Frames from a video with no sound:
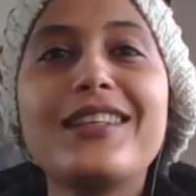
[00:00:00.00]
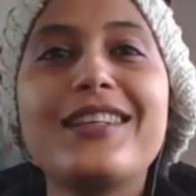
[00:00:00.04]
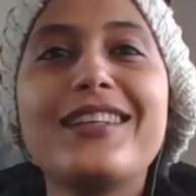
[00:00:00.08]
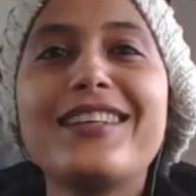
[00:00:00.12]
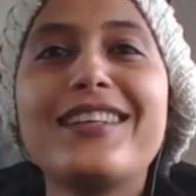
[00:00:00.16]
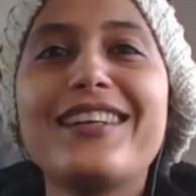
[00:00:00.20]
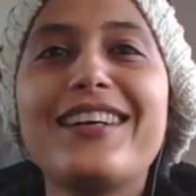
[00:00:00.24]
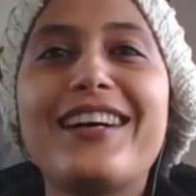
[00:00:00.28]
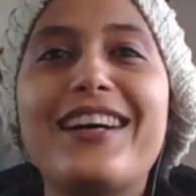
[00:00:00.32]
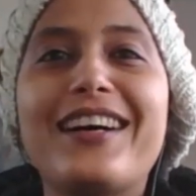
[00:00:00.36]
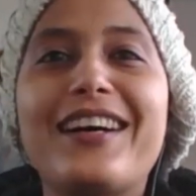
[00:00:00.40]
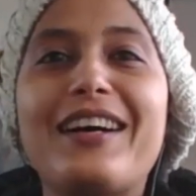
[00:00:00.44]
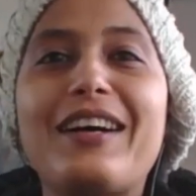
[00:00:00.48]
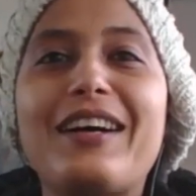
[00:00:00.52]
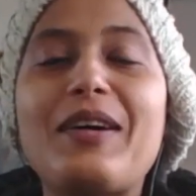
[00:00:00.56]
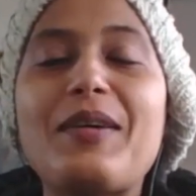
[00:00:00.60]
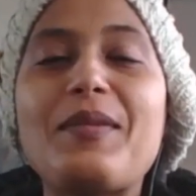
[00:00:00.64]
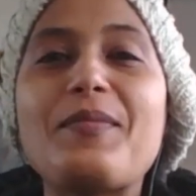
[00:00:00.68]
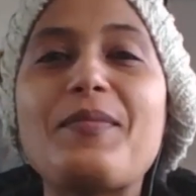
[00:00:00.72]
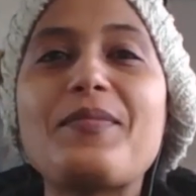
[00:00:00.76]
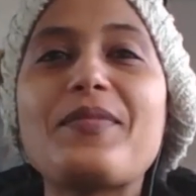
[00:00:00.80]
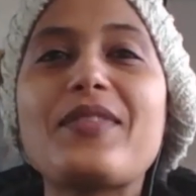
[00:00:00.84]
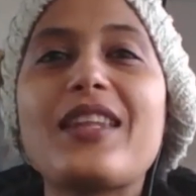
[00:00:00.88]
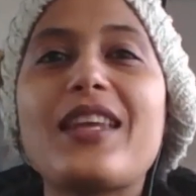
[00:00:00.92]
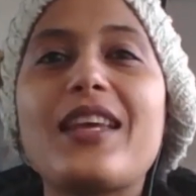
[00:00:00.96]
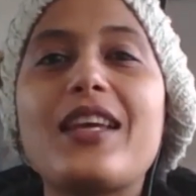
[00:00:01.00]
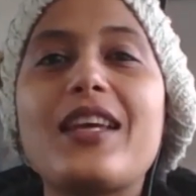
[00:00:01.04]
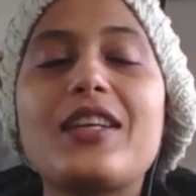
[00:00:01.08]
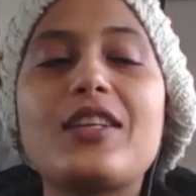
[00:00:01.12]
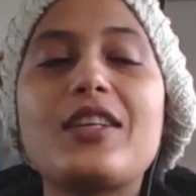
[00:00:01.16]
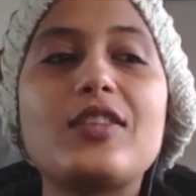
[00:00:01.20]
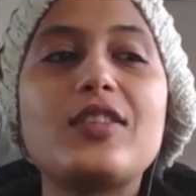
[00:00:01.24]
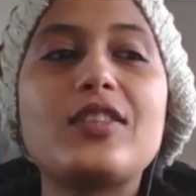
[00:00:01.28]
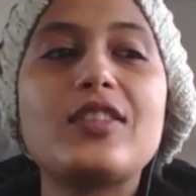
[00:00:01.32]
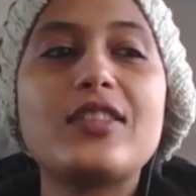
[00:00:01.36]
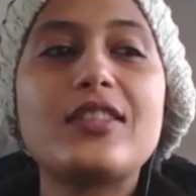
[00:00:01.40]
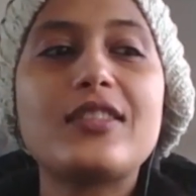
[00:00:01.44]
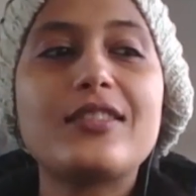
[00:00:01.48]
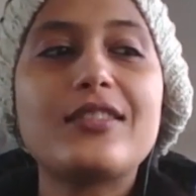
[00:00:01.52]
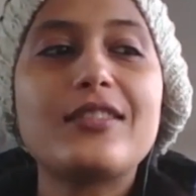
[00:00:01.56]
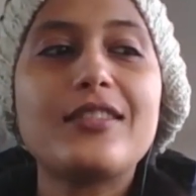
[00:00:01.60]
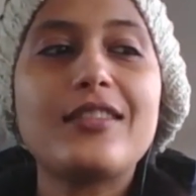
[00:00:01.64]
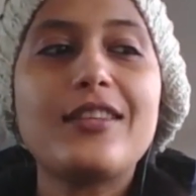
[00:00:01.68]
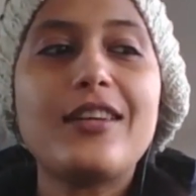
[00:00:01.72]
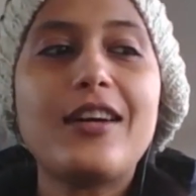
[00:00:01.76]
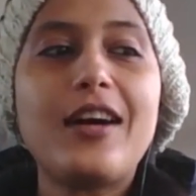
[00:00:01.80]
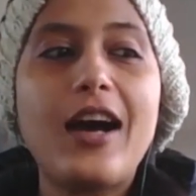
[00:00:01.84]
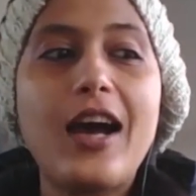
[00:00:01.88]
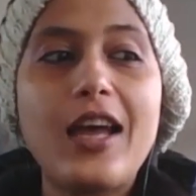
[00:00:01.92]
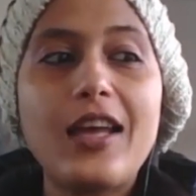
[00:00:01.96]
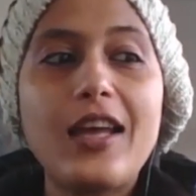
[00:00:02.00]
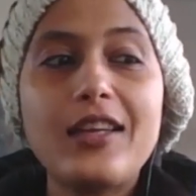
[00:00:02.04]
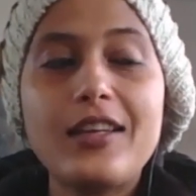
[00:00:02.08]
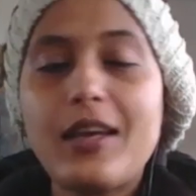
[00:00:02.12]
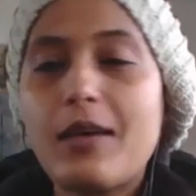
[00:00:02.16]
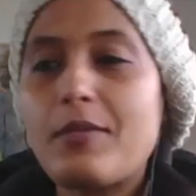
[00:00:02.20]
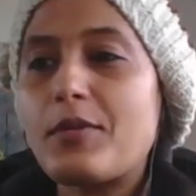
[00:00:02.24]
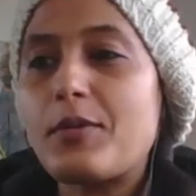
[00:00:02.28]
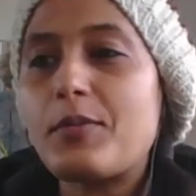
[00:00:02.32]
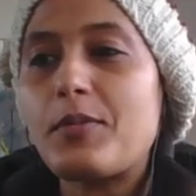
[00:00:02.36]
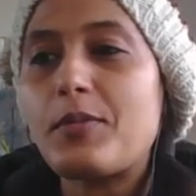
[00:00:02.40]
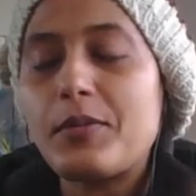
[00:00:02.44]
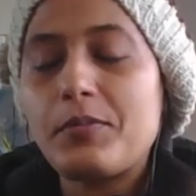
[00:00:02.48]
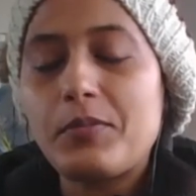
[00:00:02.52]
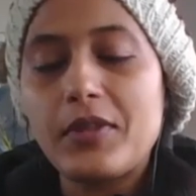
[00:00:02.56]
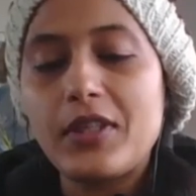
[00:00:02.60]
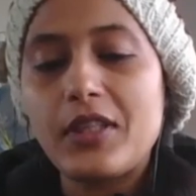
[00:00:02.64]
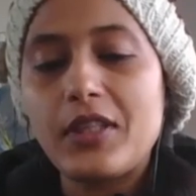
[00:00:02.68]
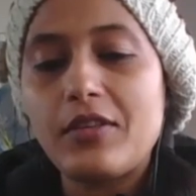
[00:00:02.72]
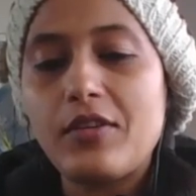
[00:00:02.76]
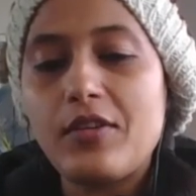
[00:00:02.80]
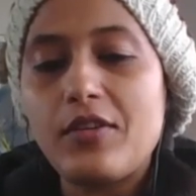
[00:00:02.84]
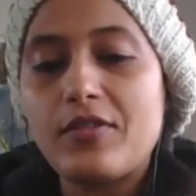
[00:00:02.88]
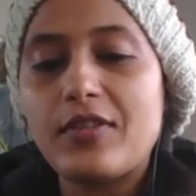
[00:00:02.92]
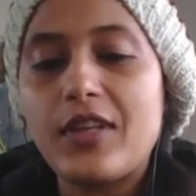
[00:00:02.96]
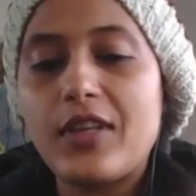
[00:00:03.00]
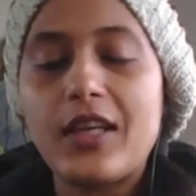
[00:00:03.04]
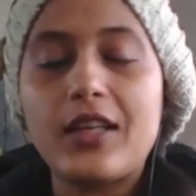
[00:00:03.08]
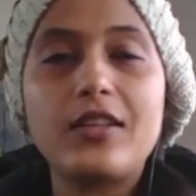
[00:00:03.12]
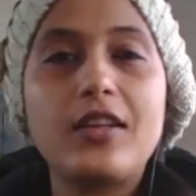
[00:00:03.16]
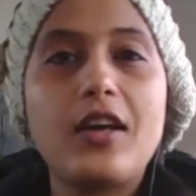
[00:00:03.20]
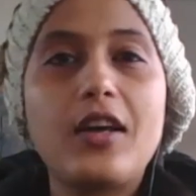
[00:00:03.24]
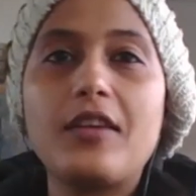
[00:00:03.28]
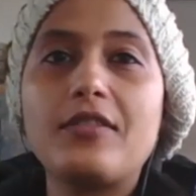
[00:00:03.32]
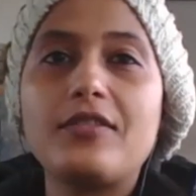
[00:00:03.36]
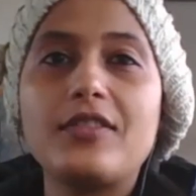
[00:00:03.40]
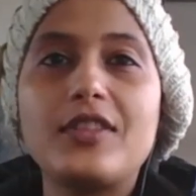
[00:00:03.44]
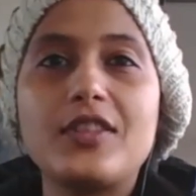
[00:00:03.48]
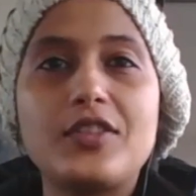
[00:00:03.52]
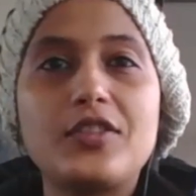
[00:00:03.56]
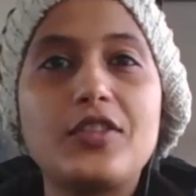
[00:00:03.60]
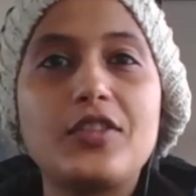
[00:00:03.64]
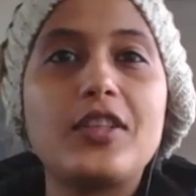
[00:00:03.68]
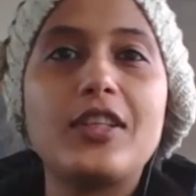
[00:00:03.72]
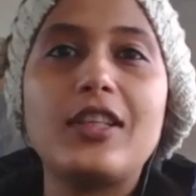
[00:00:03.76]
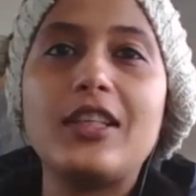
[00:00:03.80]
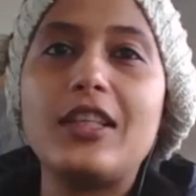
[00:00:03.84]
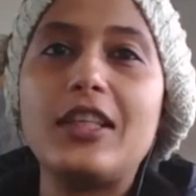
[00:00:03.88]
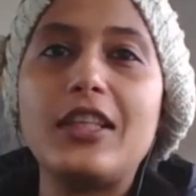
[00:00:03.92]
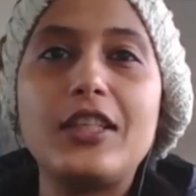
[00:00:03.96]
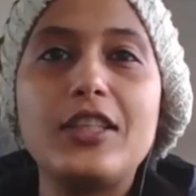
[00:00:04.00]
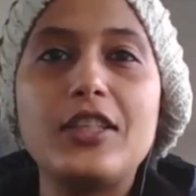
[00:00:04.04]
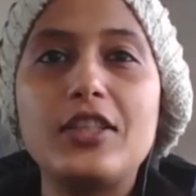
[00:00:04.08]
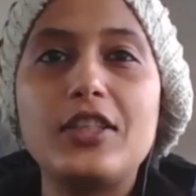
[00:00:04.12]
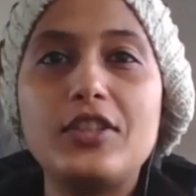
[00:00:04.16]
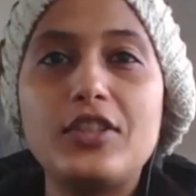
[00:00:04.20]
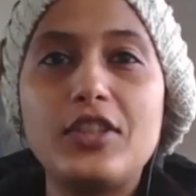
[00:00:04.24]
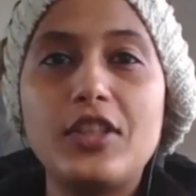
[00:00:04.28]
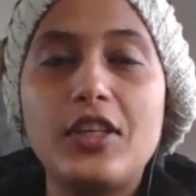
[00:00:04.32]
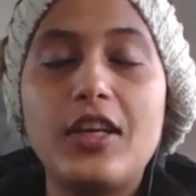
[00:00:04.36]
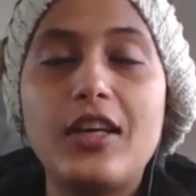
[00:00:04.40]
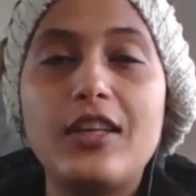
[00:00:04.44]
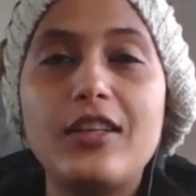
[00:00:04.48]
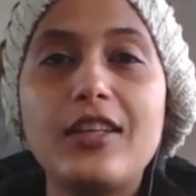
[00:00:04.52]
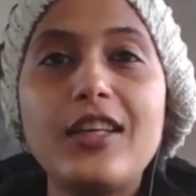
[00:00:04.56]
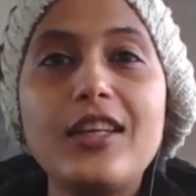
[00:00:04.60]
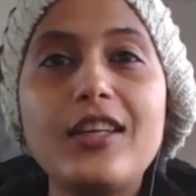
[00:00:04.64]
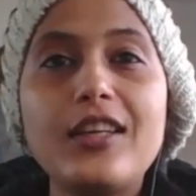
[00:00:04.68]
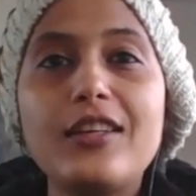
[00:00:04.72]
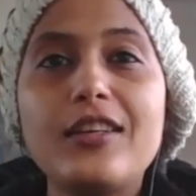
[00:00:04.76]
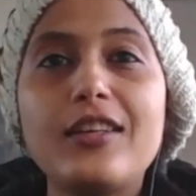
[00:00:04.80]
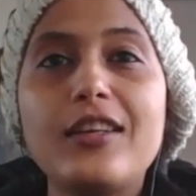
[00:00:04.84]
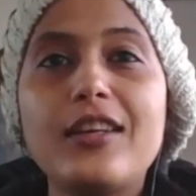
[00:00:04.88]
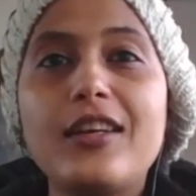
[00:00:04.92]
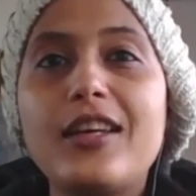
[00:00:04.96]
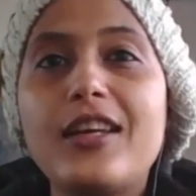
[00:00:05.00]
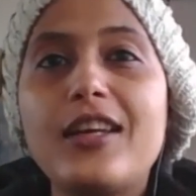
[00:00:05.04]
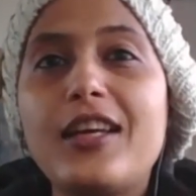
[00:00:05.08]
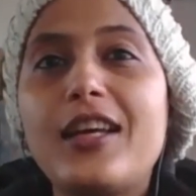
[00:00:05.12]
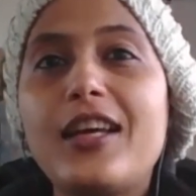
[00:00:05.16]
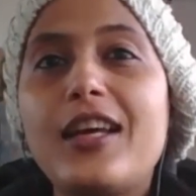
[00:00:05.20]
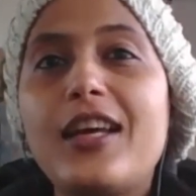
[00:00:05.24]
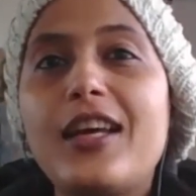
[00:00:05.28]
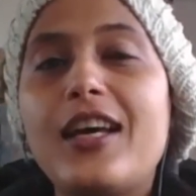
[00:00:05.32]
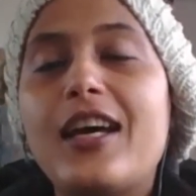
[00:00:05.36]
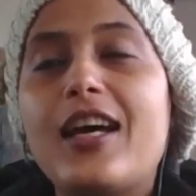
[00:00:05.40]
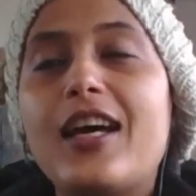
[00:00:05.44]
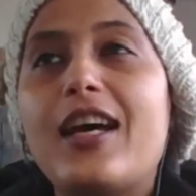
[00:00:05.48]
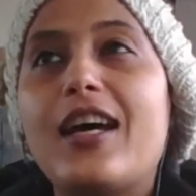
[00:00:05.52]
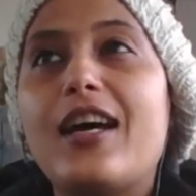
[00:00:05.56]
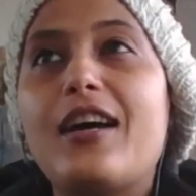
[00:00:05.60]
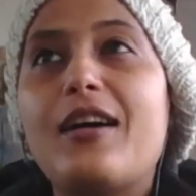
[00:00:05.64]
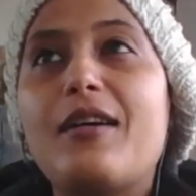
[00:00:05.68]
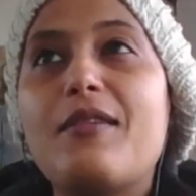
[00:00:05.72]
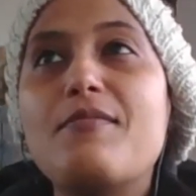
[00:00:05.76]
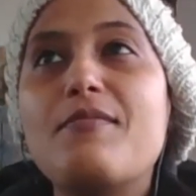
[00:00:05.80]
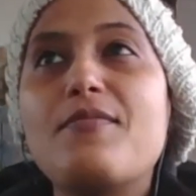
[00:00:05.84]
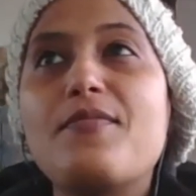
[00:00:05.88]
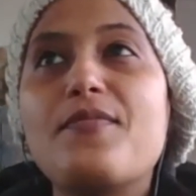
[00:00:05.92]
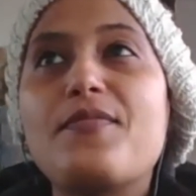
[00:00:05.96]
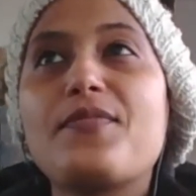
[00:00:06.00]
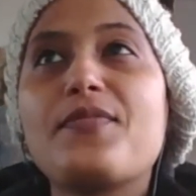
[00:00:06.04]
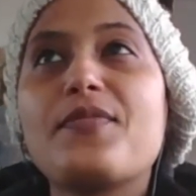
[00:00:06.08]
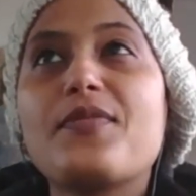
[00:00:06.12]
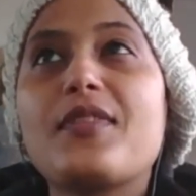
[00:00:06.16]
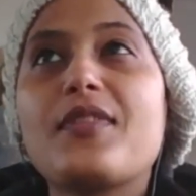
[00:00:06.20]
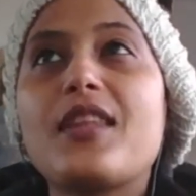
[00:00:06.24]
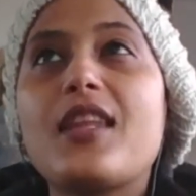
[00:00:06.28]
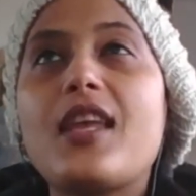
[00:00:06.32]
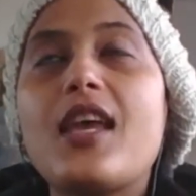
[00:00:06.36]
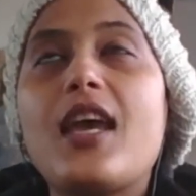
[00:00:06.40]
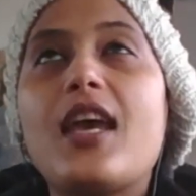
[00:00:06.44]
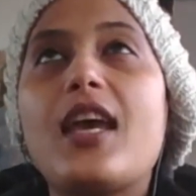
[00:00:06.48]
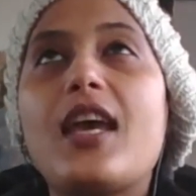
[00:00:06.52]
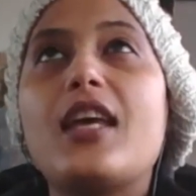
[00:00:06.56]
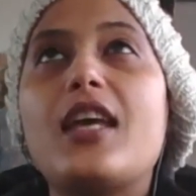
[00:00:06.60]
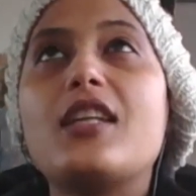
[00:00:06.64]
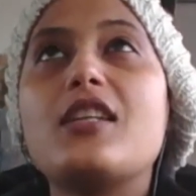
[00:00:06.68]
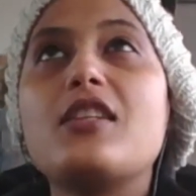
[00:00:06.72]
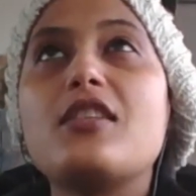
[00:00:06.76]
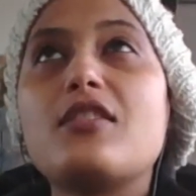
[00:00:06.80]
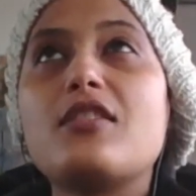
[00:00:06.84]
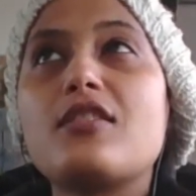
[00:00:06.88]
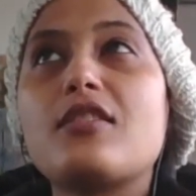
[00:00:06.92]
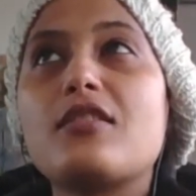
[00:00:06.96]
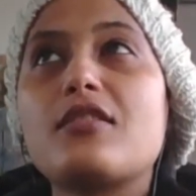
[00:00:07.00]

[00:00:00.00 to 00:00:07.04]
Because I am the big believer of like life is not a linear journey. Um, and